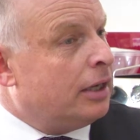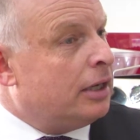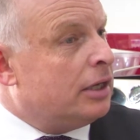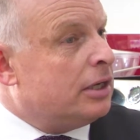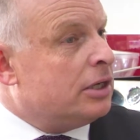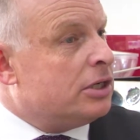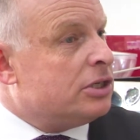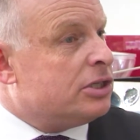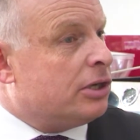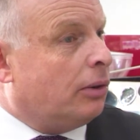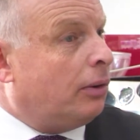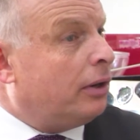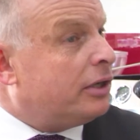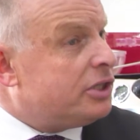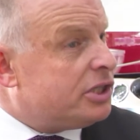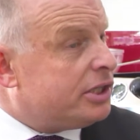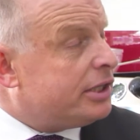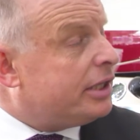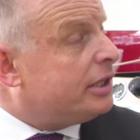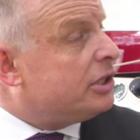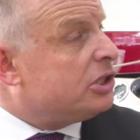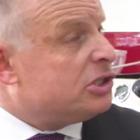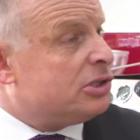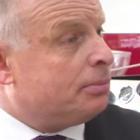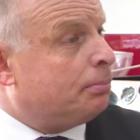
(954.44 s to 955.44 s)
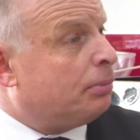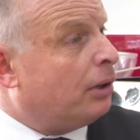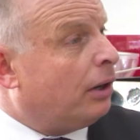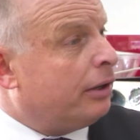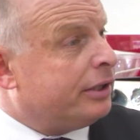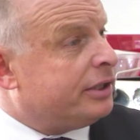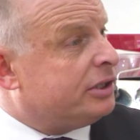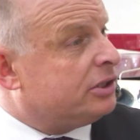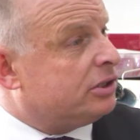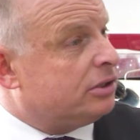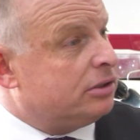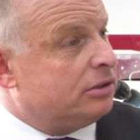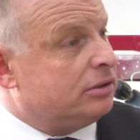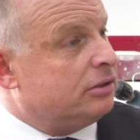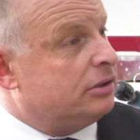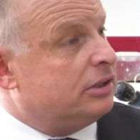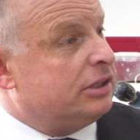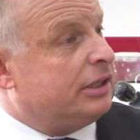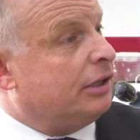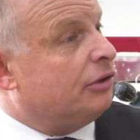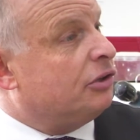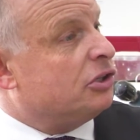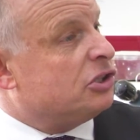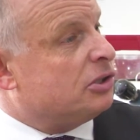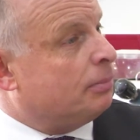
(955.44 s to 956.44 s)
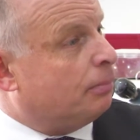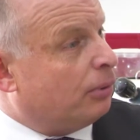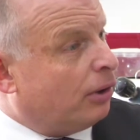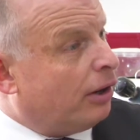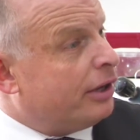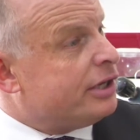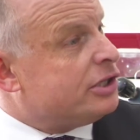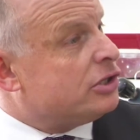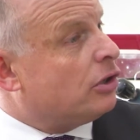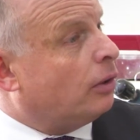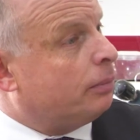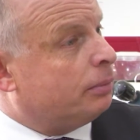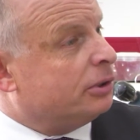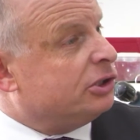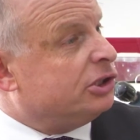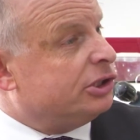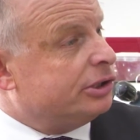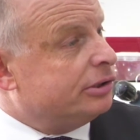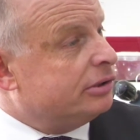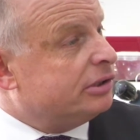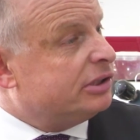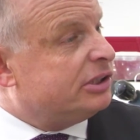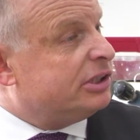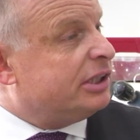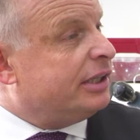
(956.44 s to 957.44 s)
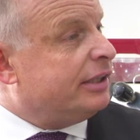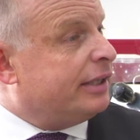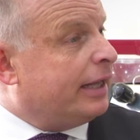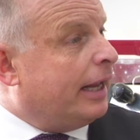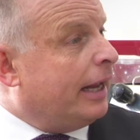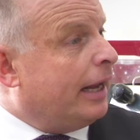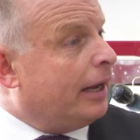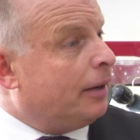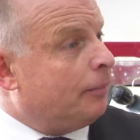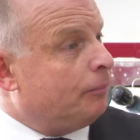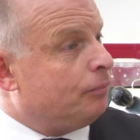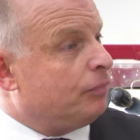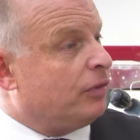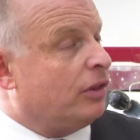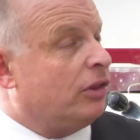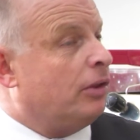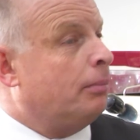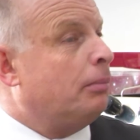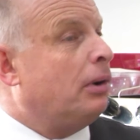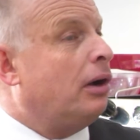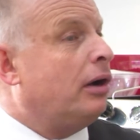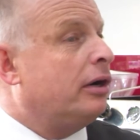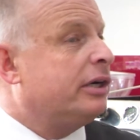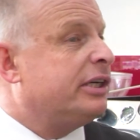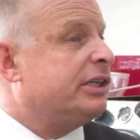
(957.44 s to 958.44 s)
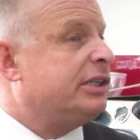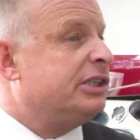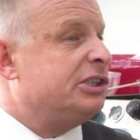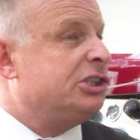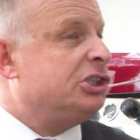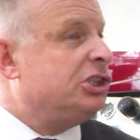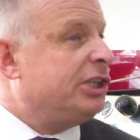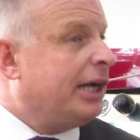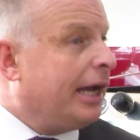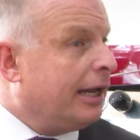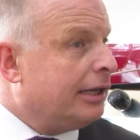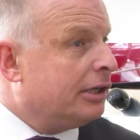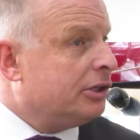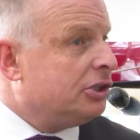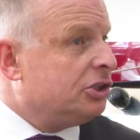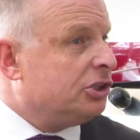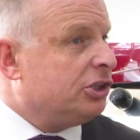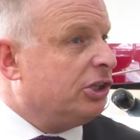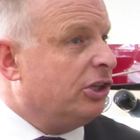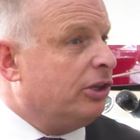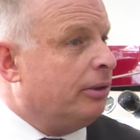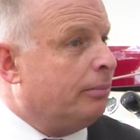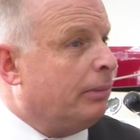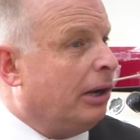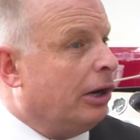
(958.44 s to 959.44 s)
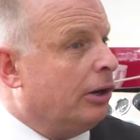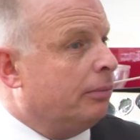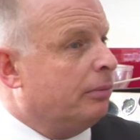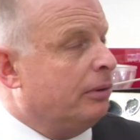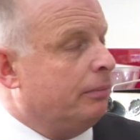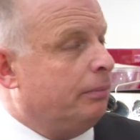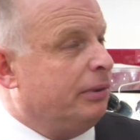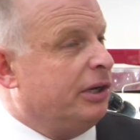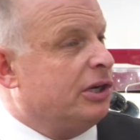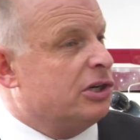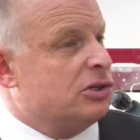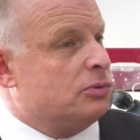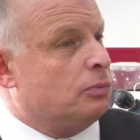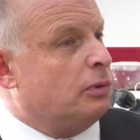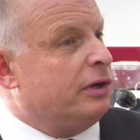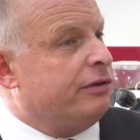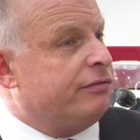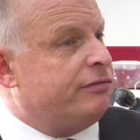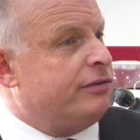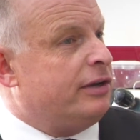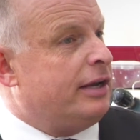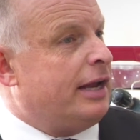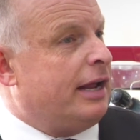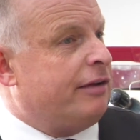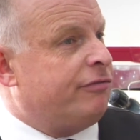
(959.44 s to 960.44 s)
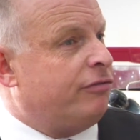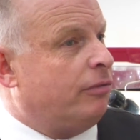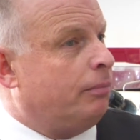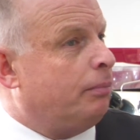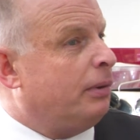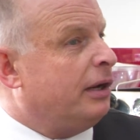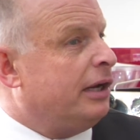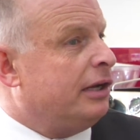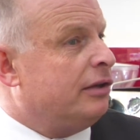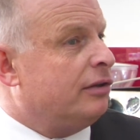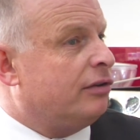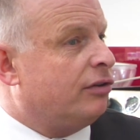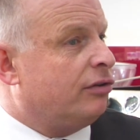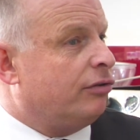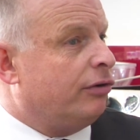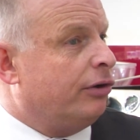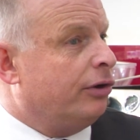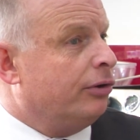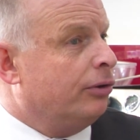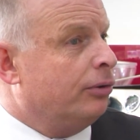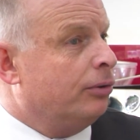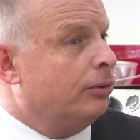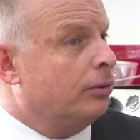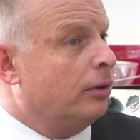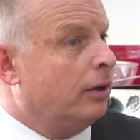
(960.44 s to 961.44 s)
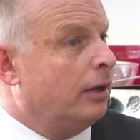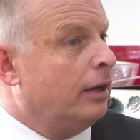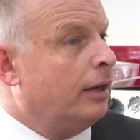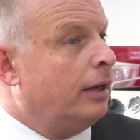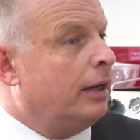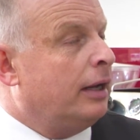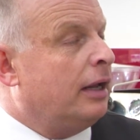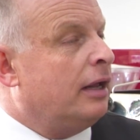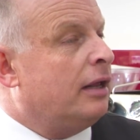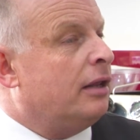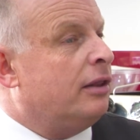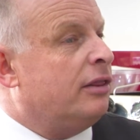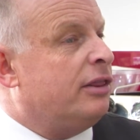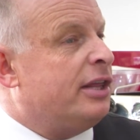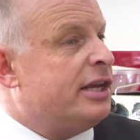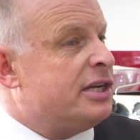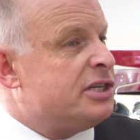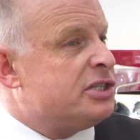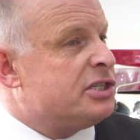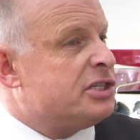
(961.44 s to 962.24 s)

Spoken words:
So I see it as a bright, there's a bright opportunity there. The market is challenged at the moment because we've never been through this